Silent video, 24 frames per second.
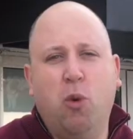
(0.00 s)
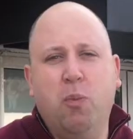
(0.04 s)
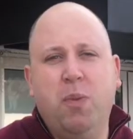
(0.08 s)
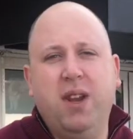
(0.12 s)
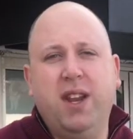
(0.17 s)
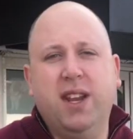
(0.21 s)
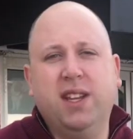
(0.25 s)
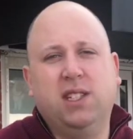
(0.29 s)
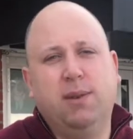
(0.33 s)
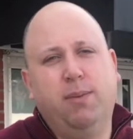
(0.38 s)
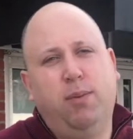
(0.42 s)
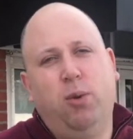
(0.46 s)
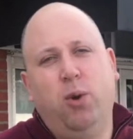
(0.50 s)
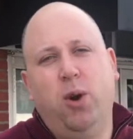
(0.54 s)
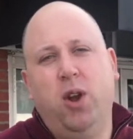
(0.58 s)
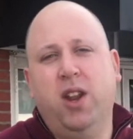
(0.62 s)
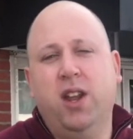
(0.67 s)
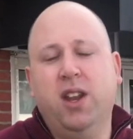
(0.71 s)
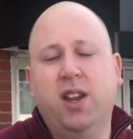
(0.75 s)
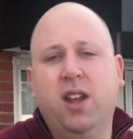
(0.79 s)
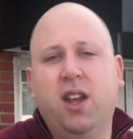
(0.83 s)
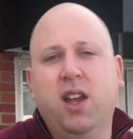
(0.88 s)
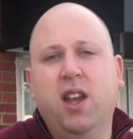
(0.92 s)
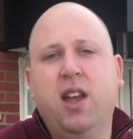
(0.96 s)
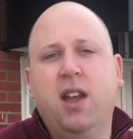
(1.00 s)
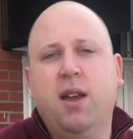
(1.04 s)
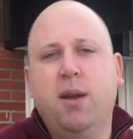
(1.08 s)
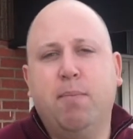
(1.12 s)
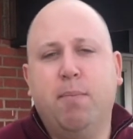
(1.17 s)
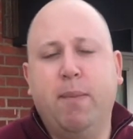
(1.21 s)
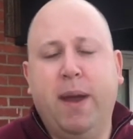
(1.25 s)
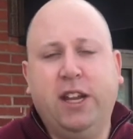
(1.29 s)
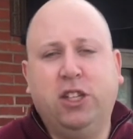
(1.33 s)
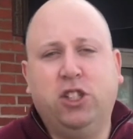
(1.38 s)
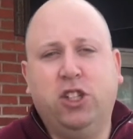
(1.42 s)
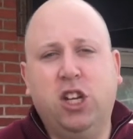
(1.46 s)
You won't be disappointed.
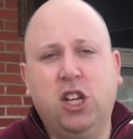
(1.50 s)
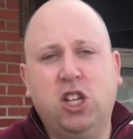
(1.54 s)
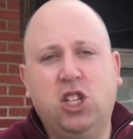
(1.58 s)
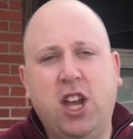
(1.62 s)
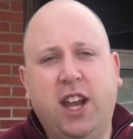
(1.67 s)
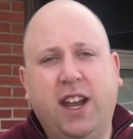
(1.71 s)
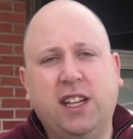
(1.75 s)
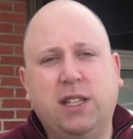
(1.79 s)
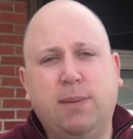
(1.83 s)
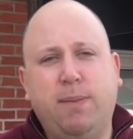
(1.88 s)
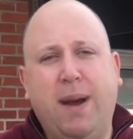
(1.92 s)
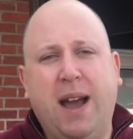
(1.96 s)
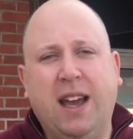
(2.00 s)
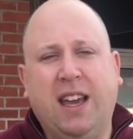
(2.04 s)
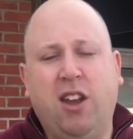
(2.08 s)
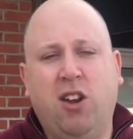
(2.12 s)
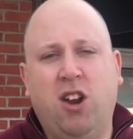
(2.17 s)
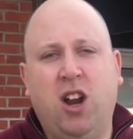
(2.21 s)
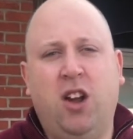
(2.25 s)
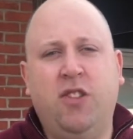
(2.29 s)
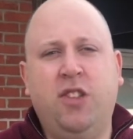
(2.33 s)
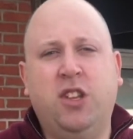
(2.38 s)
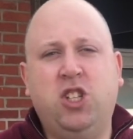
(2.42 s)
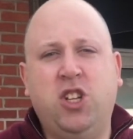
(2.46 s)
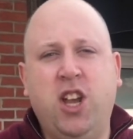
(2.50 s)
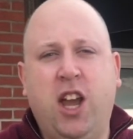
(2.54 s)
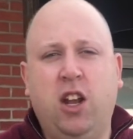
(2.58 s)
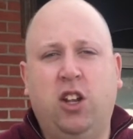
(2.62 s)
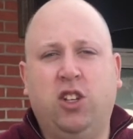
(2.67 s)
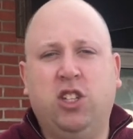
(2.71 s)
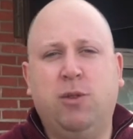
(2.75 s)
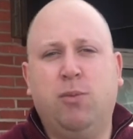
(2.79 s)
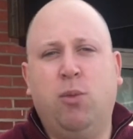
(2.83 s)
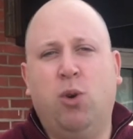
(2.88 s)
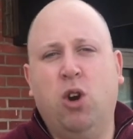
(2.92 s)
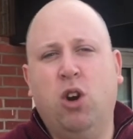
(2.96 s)
Make sure you check us back here on the
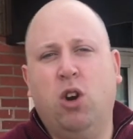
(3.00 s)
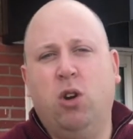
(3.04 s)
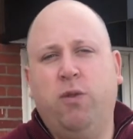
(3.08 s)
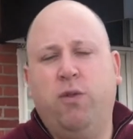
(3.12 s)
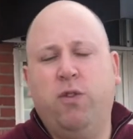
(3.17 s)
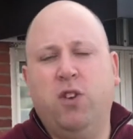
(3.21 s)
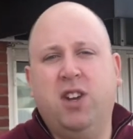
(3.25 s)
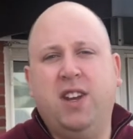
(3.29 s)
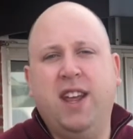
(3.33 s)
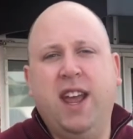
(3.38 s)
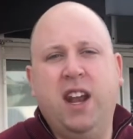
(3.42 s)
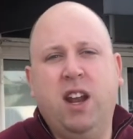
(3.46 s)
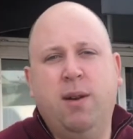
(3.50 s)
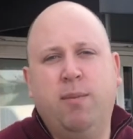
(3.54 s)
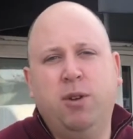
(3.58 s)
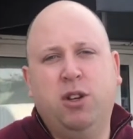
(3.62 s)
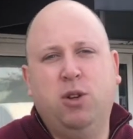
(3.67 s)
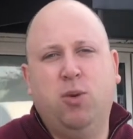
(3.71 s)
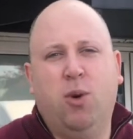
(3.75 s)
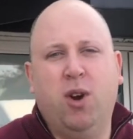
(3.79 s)
channel tomorrow for day